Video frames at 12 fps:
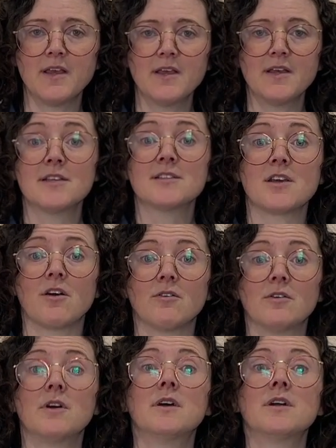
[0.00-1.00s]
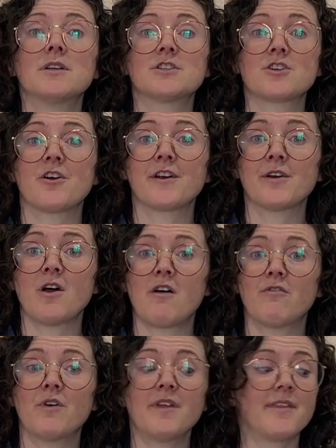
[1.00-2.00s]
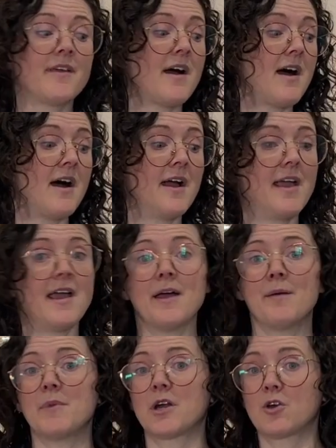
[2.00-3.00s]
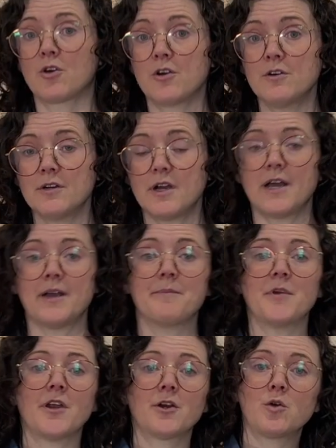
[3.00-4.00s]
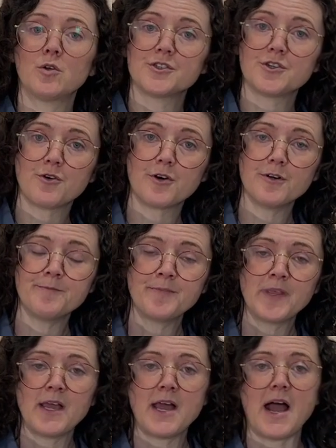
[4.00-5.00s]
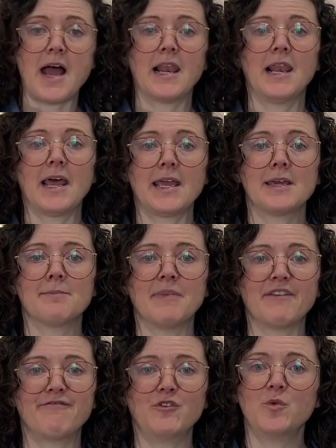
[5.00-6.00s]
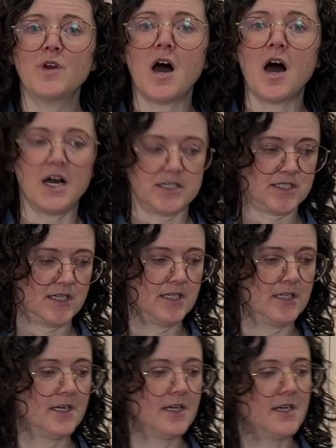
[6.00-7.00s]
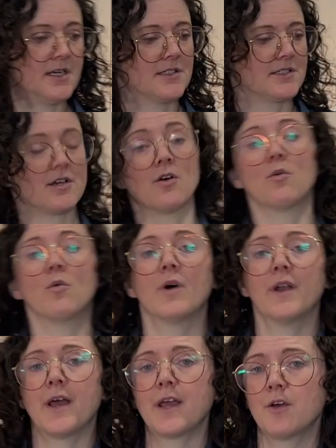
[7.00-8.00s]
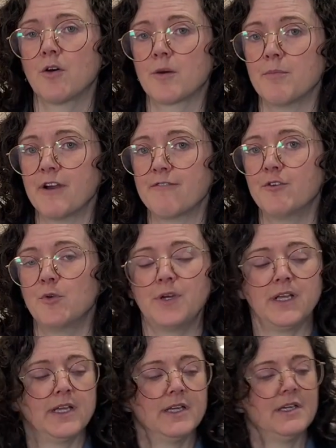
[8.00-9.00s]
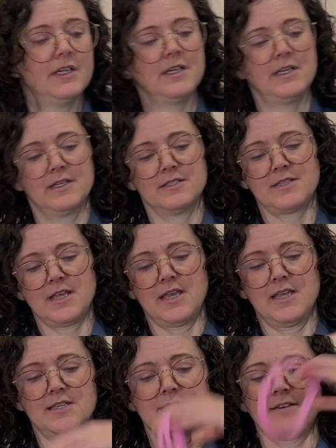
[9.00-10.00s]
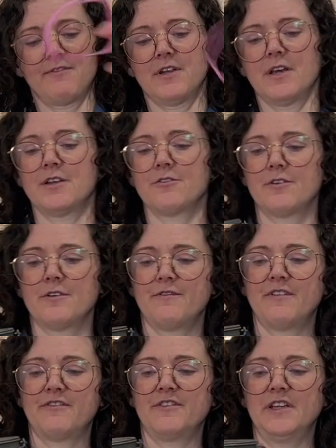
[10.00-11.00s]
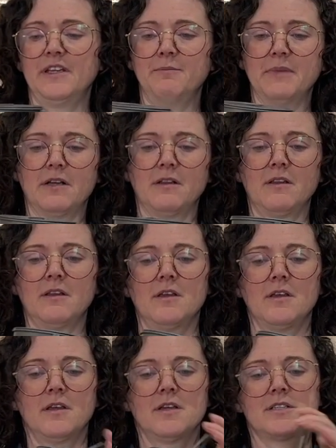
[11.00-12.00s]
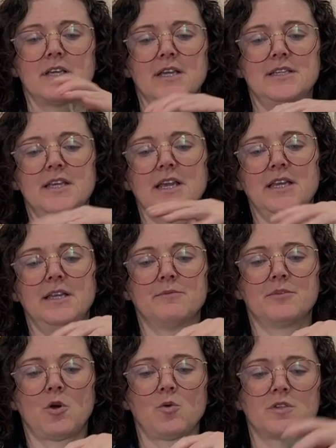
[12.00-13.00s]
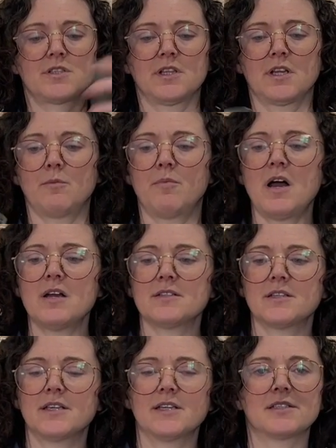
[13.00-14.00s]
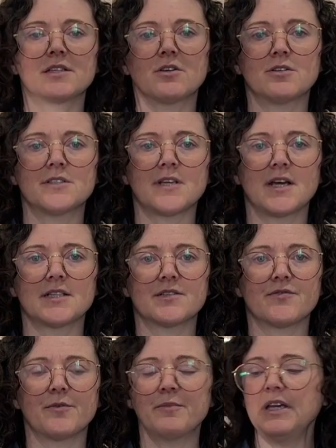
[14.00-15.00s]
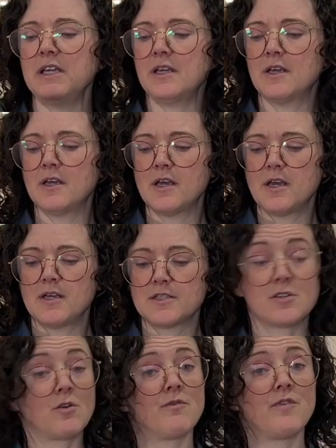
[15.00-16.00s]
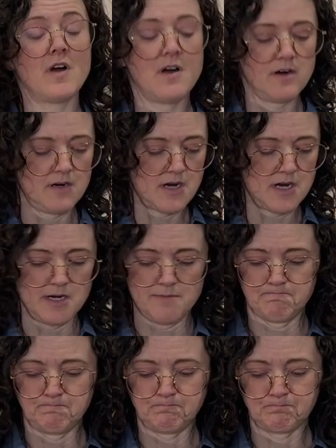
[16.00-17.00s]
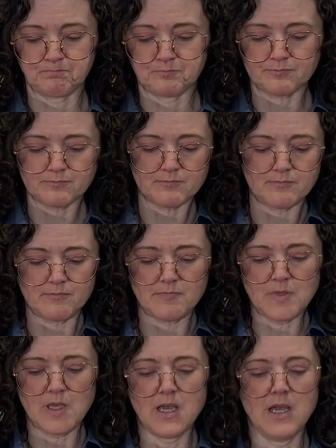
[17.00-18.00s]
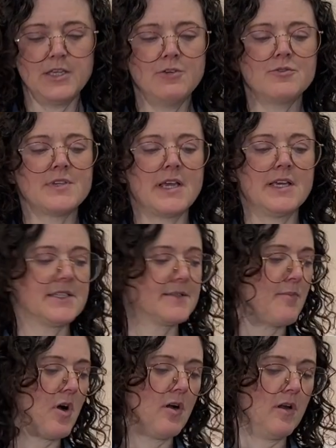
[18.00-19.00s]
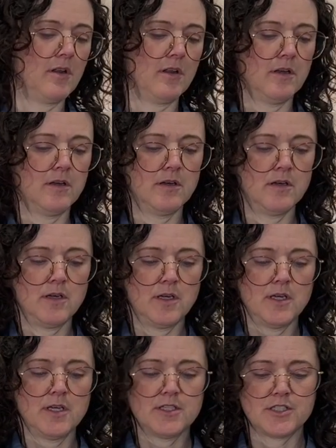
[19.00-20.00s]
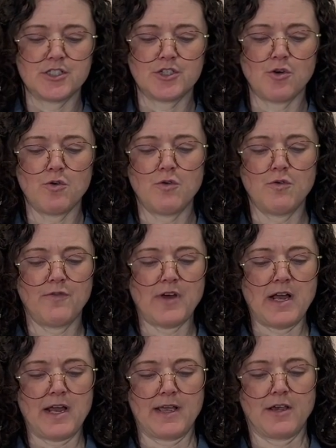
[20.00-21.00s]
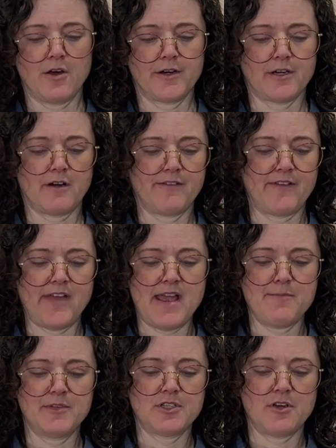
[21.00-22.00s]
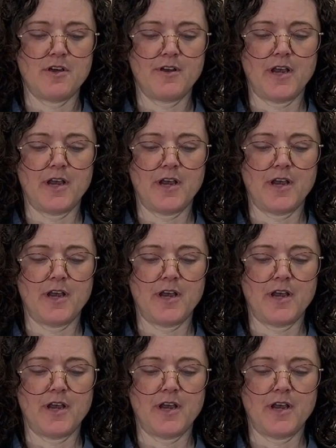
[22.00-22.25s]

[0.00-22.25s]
So, starting off with, I am a cooker. I'm not a cold soaker. I like my food hot. So, what I cook my food in is a 750 ml titanium toast little pot. It's a good size for me so far. I use a small stove. I got it off of Amazon.